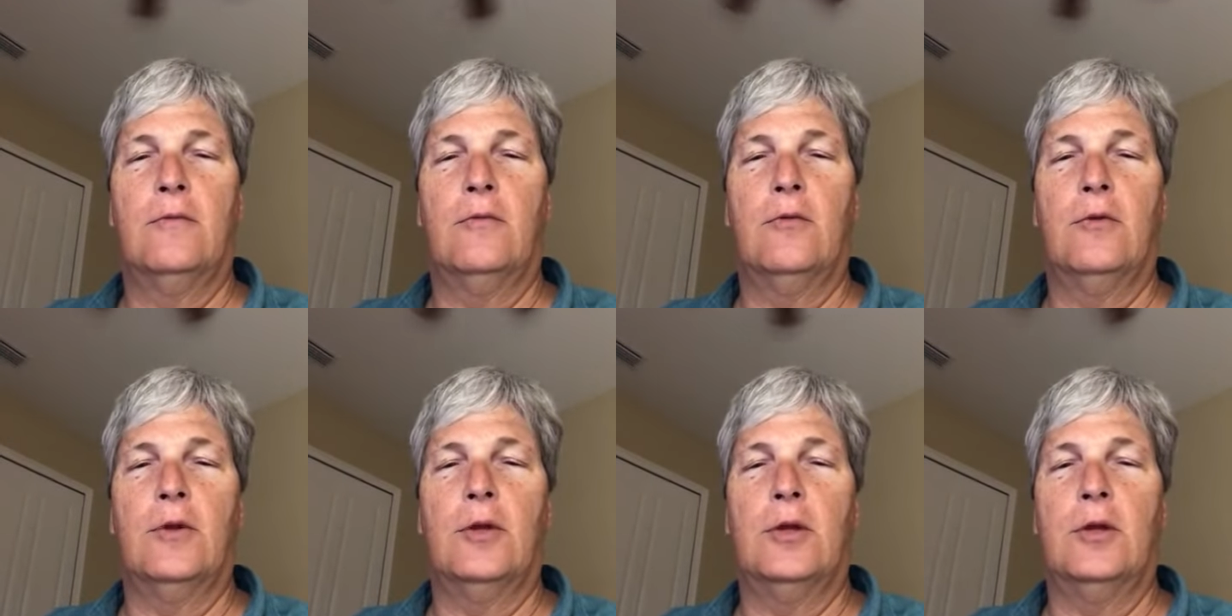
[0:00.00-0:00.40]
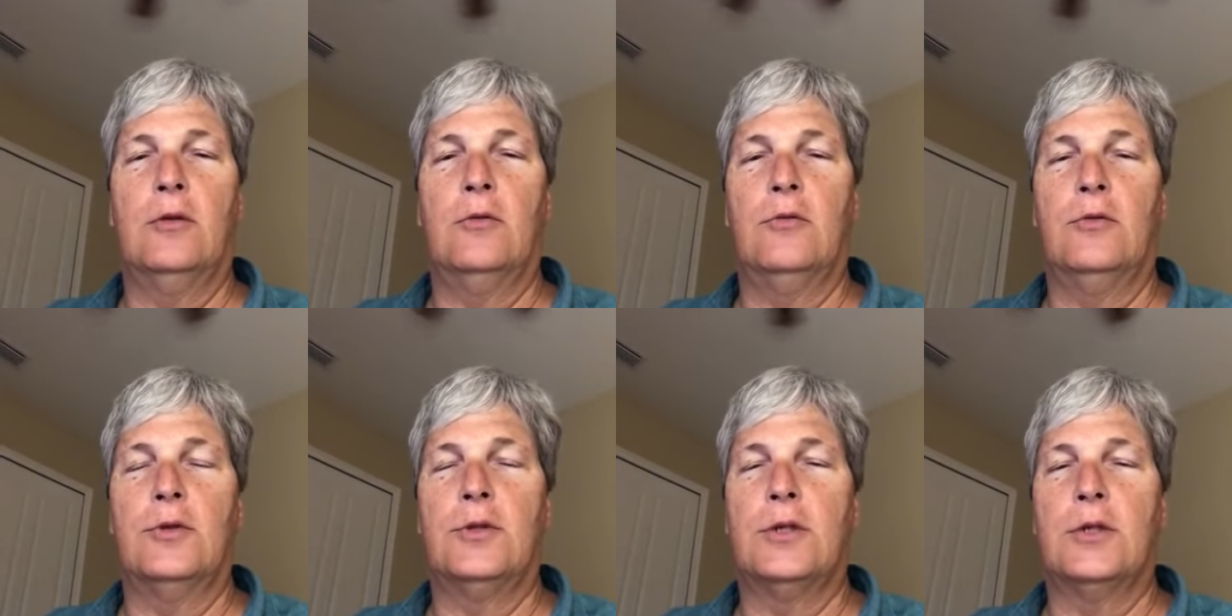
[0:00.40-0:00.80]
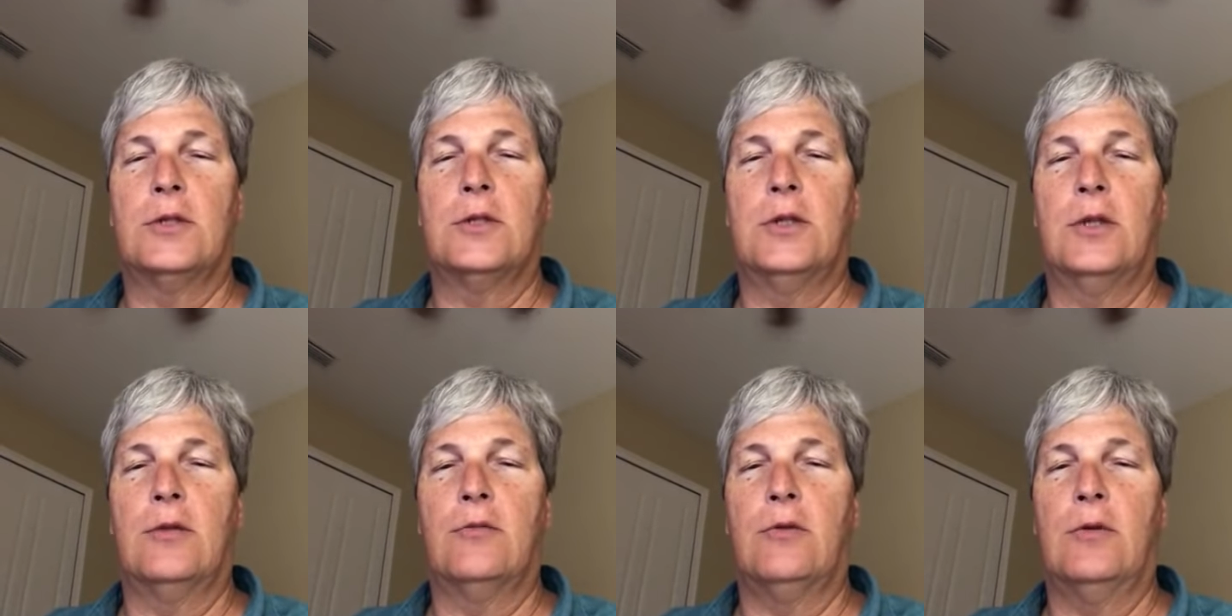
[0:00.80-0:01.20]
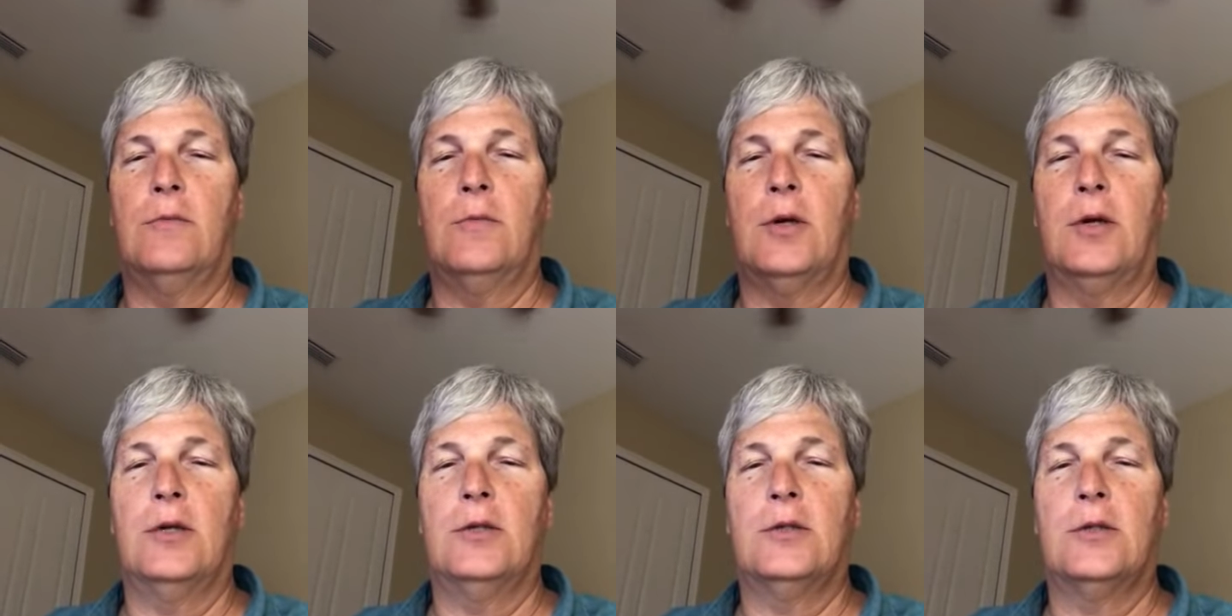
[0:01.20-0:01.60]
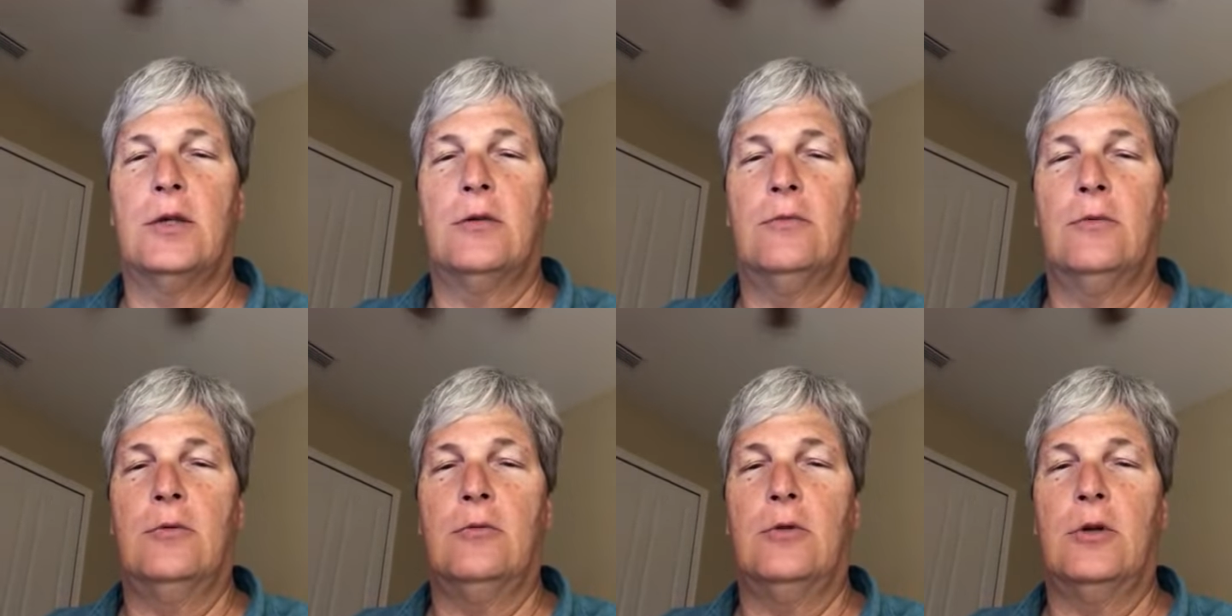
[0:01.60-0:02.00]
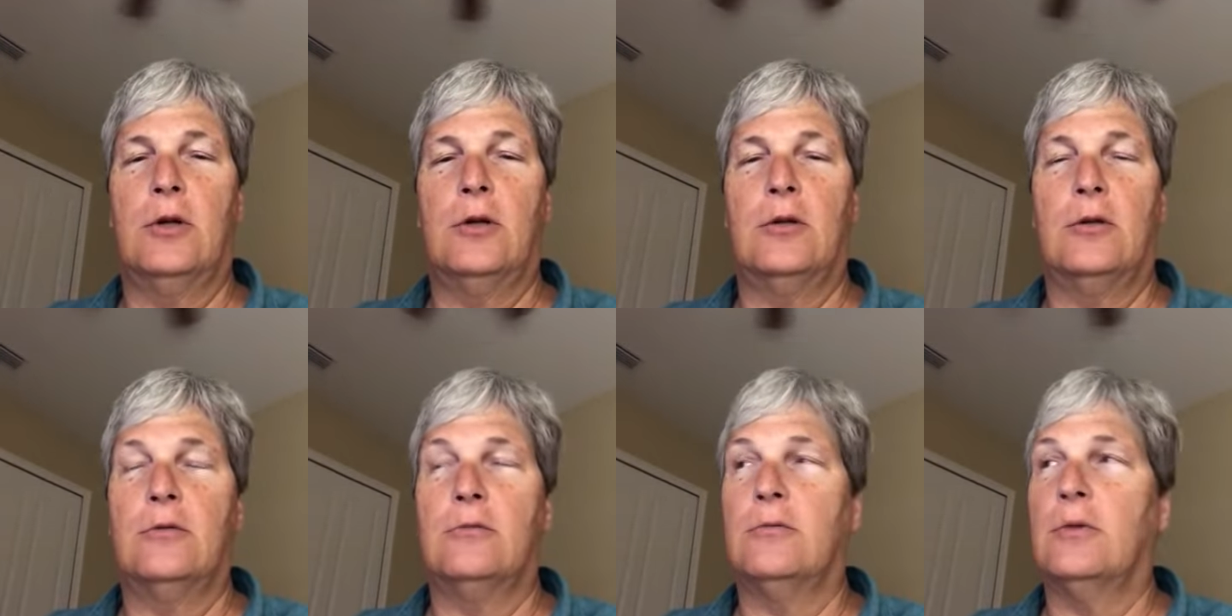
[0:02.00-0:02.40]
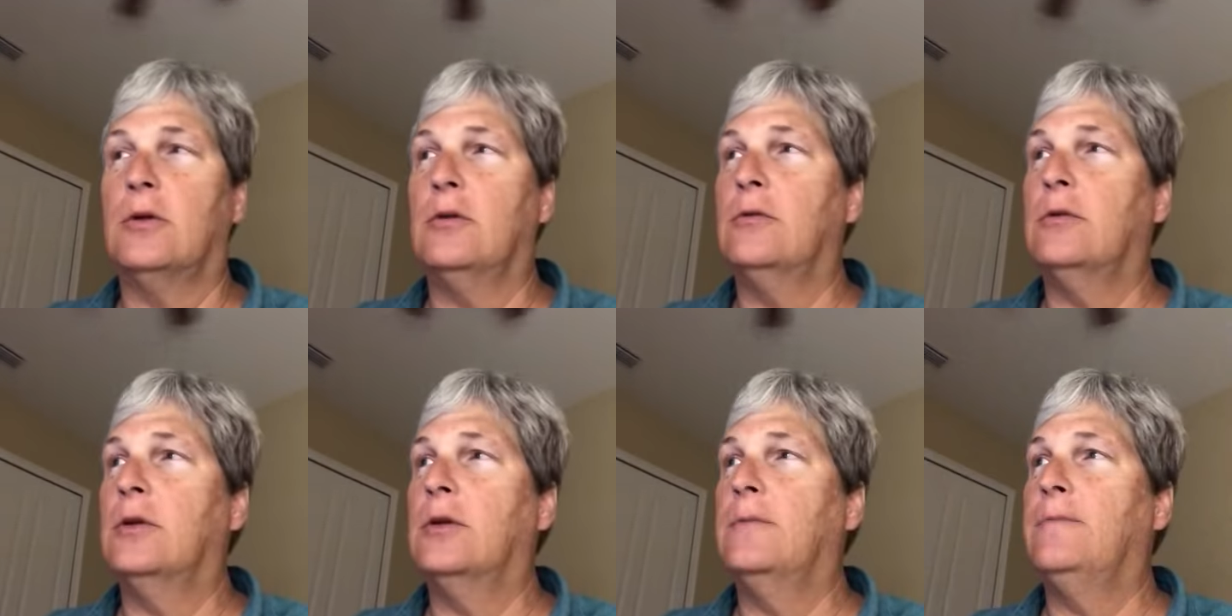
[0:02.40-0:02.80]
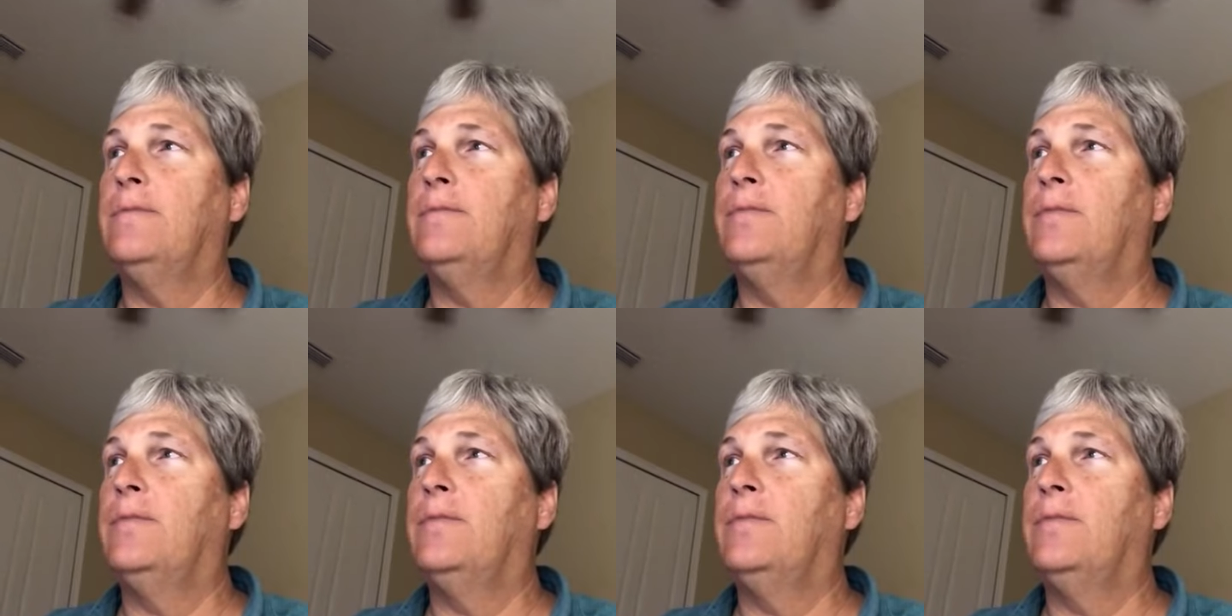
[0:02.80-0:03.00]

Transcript: for the whole 63 miles that we were out on the road.